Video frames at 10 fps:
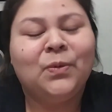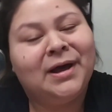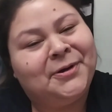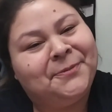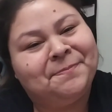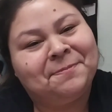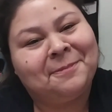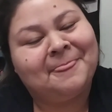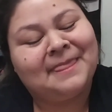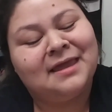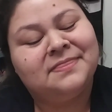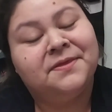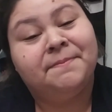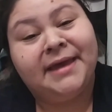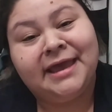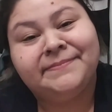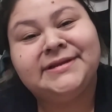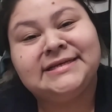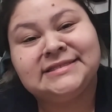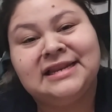Well, the
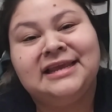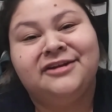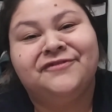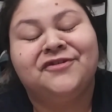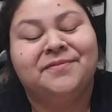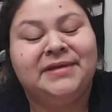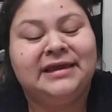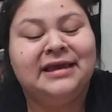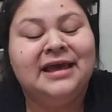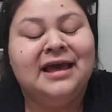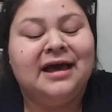babe does clean for me.